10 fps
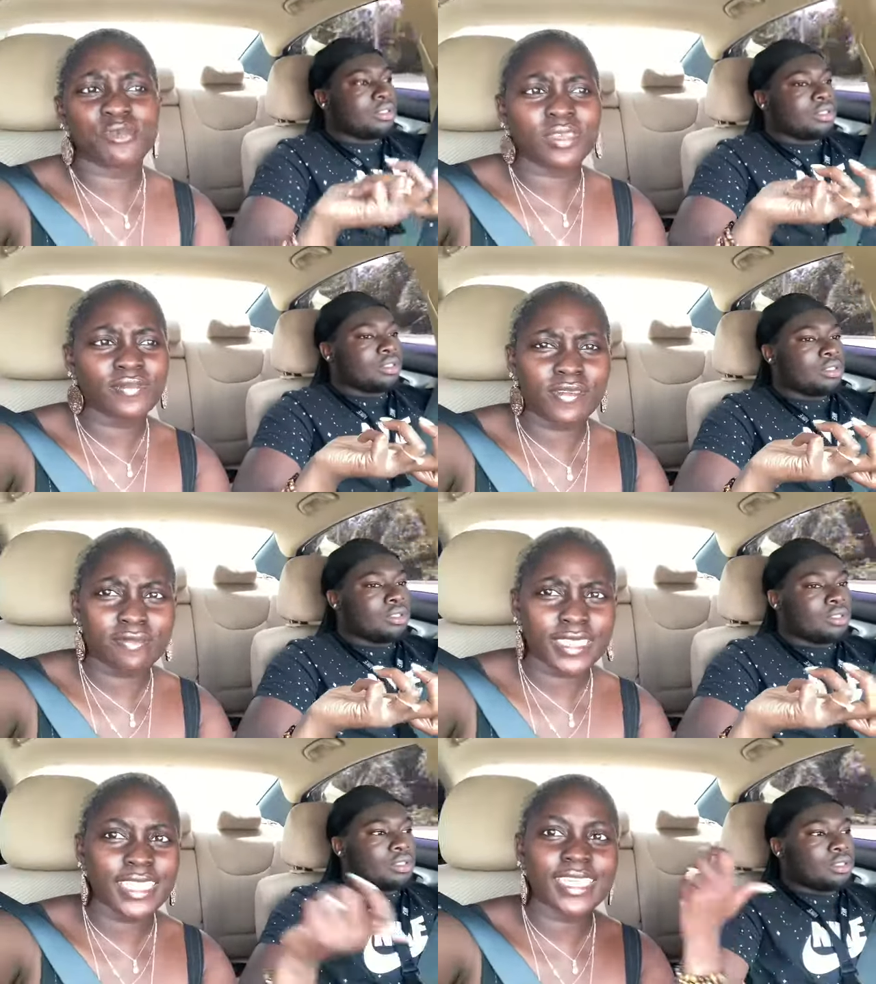
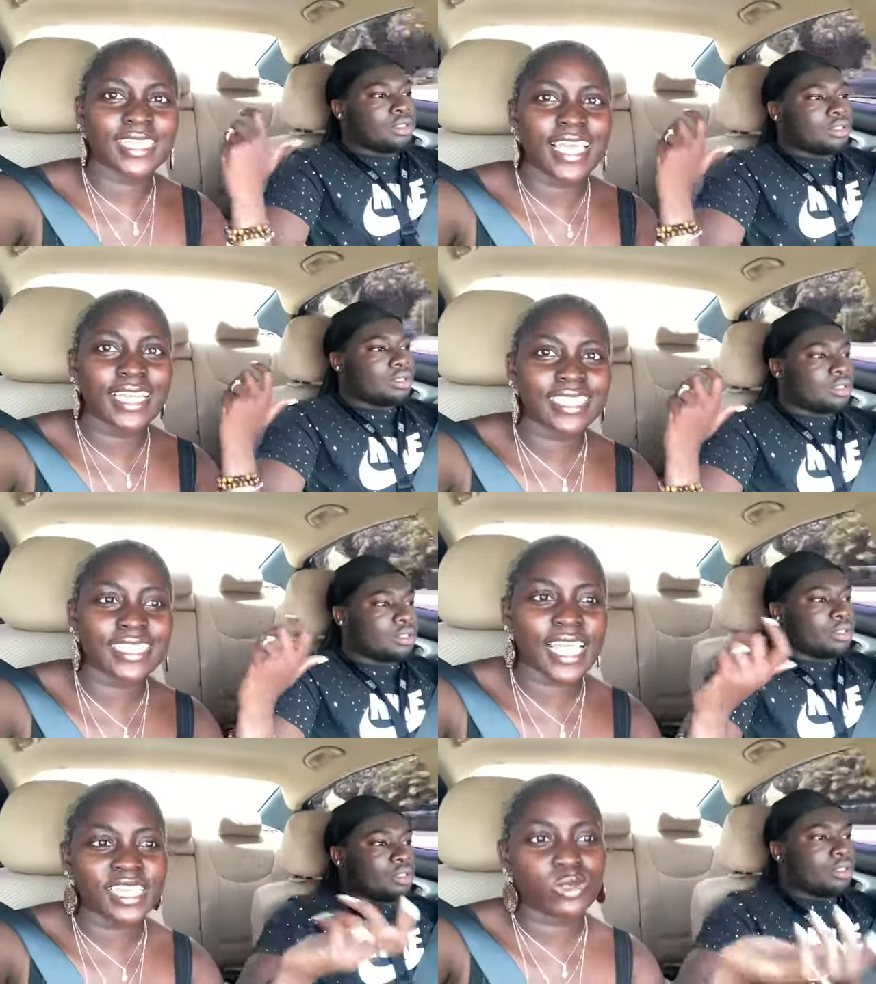Speaker 1: 315 and
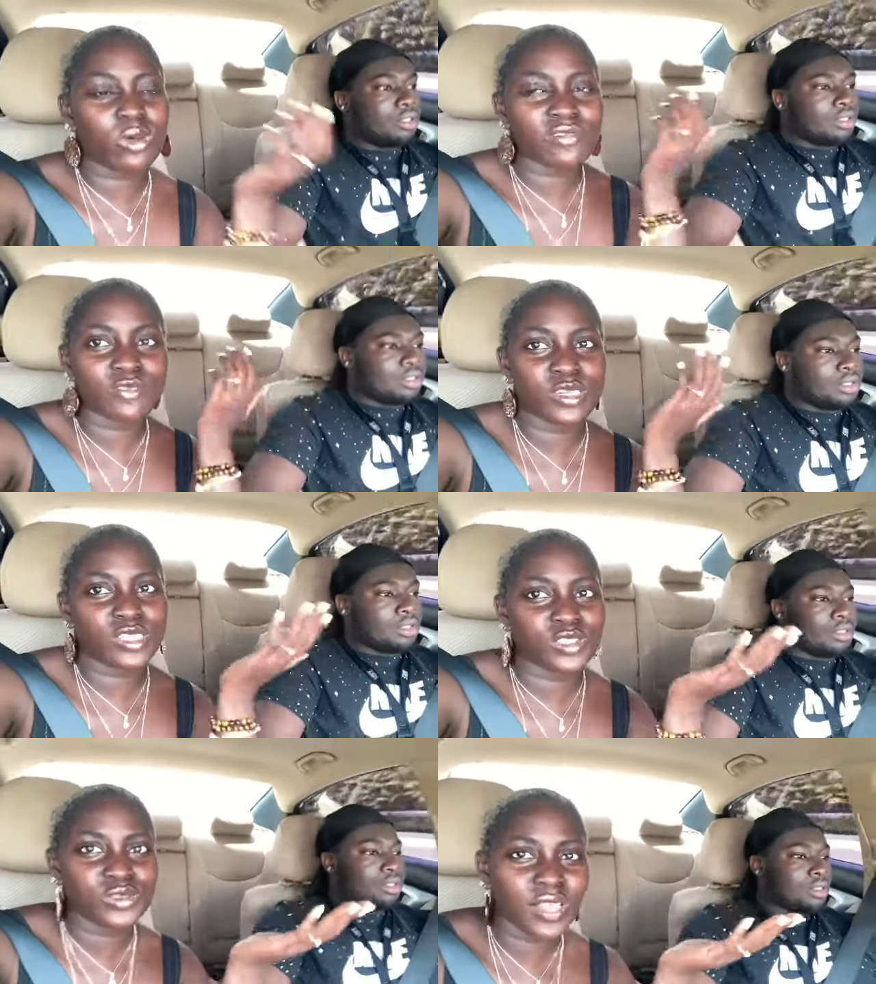it's like
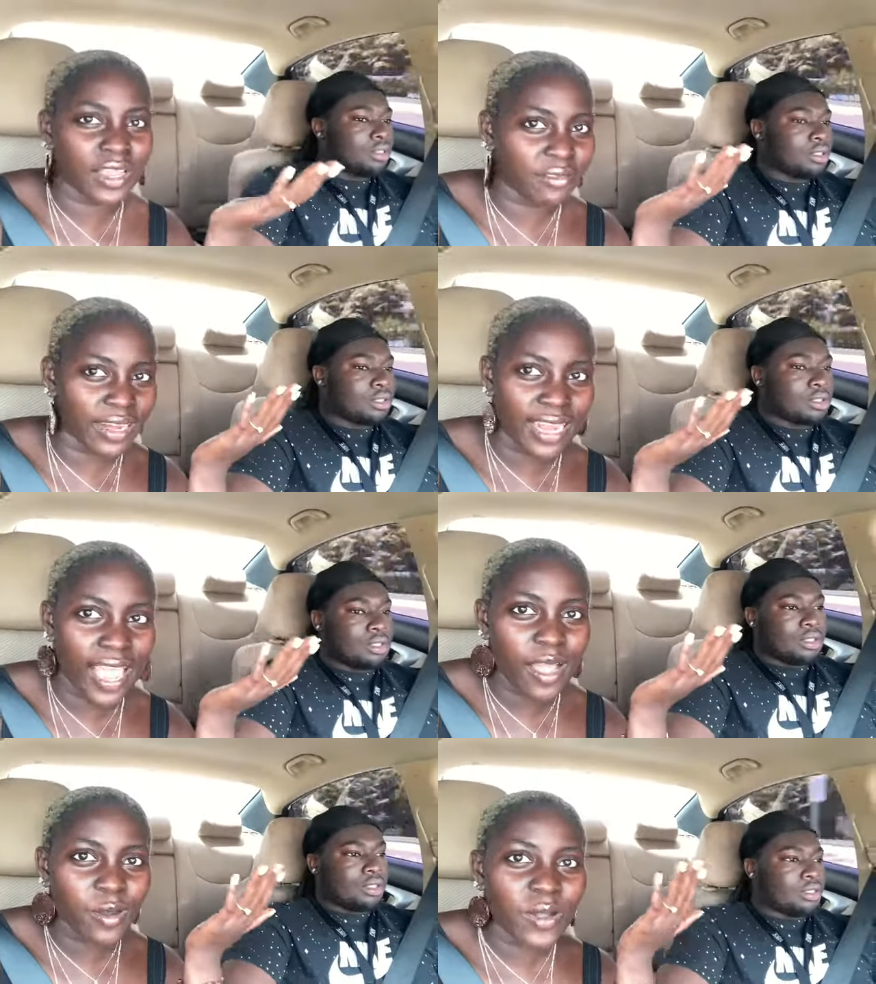1232 like right
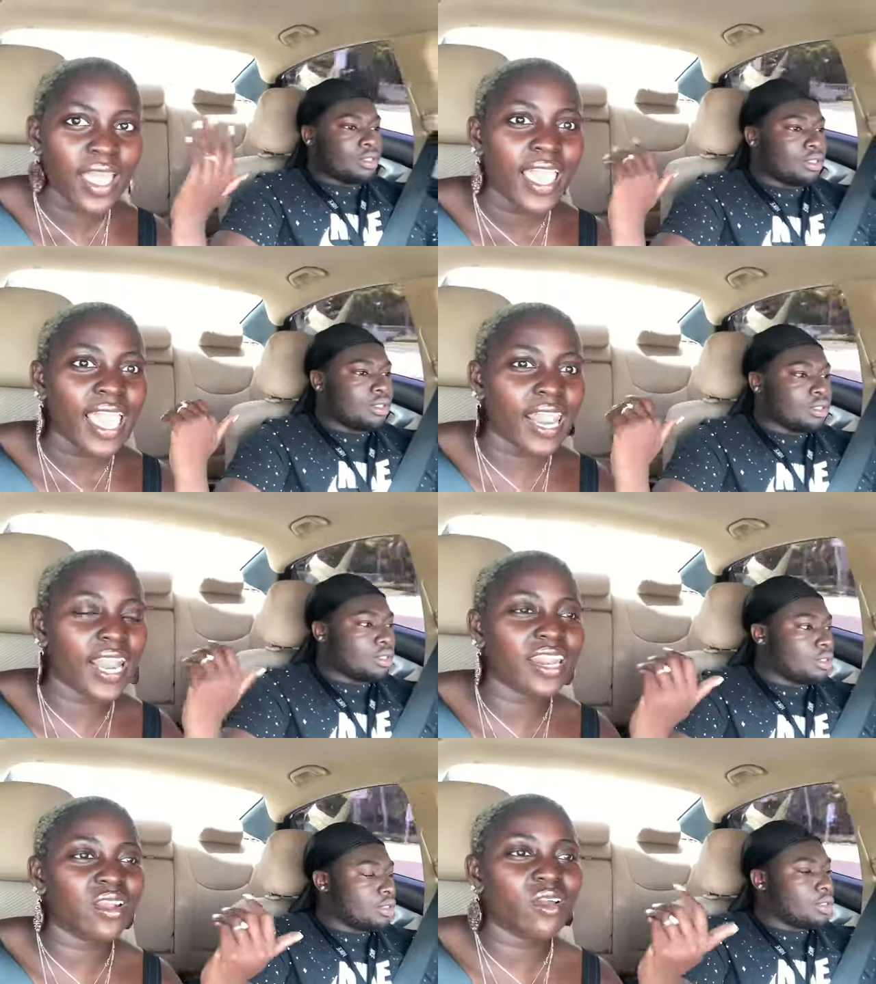now and i
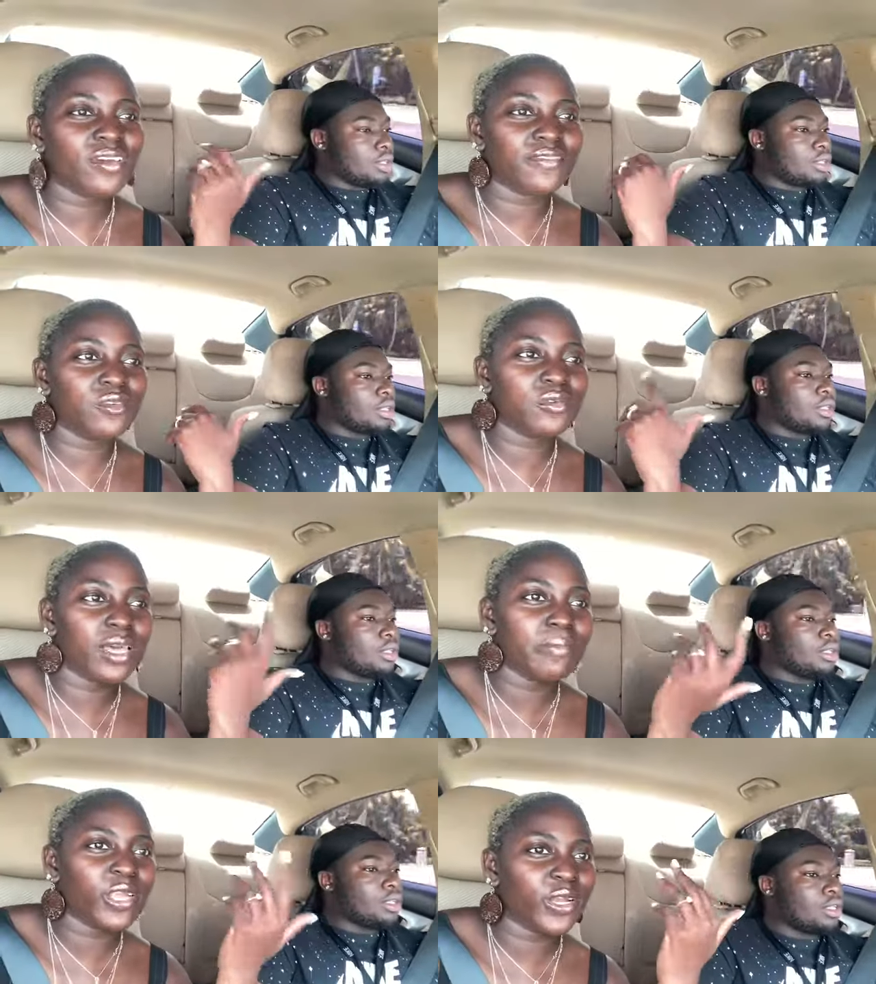didn't know if you
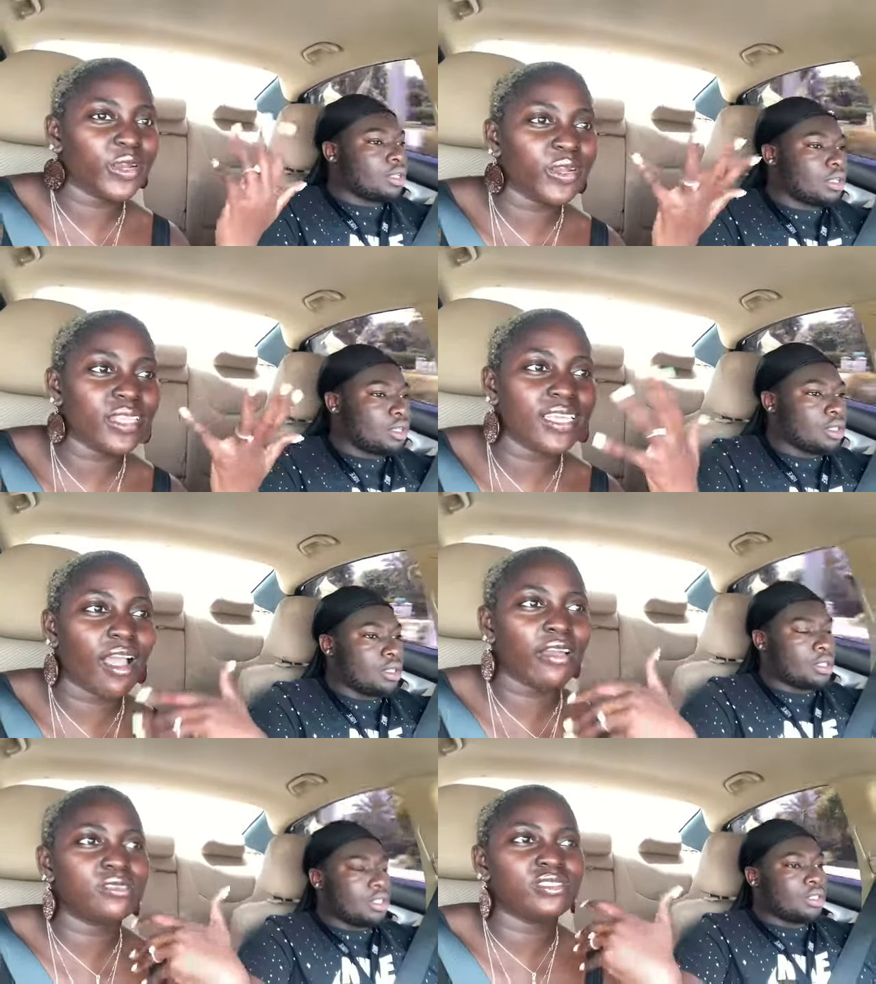come there early
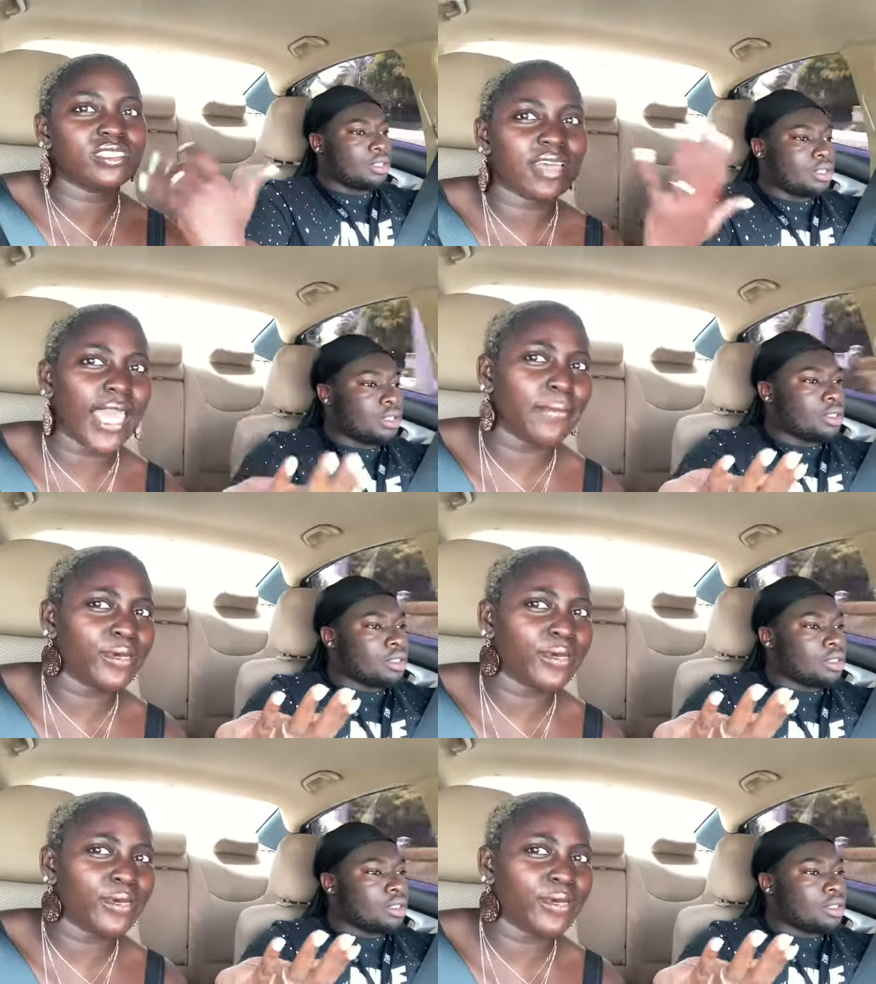are you still able to